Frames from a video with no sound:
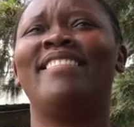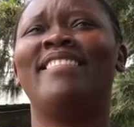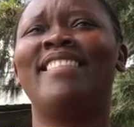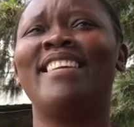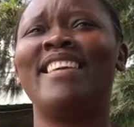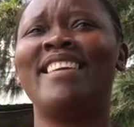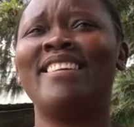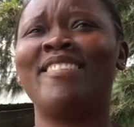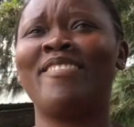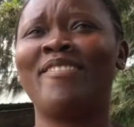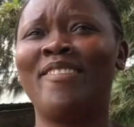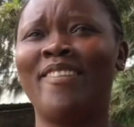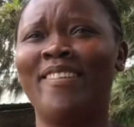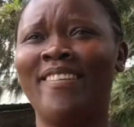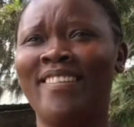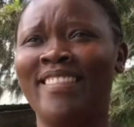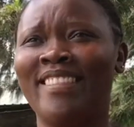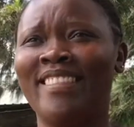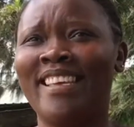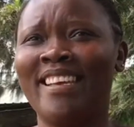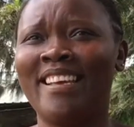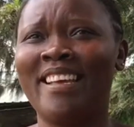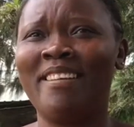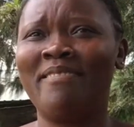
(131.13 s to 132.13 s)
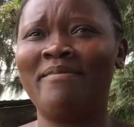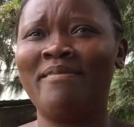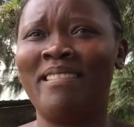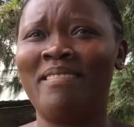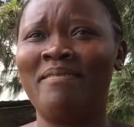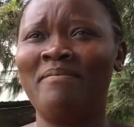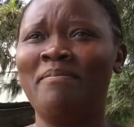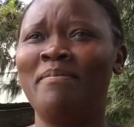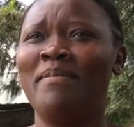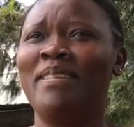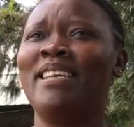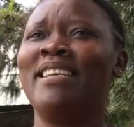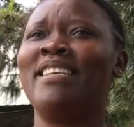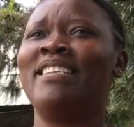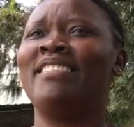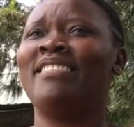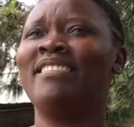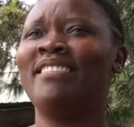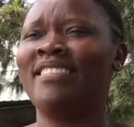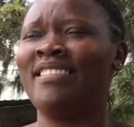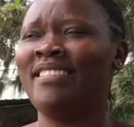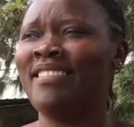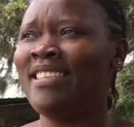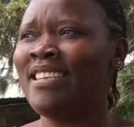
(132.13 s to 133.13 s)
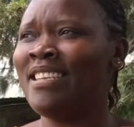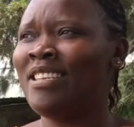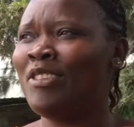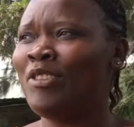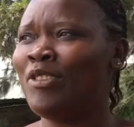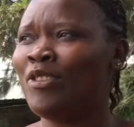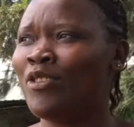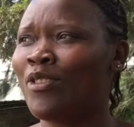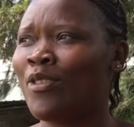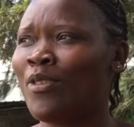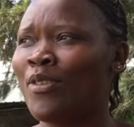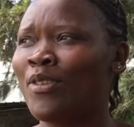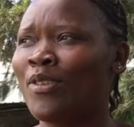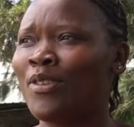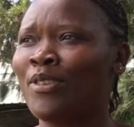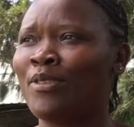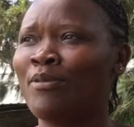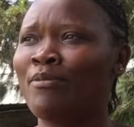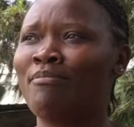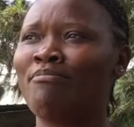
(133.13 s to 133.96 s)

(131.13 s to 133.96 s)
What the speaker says: They call the government, they talk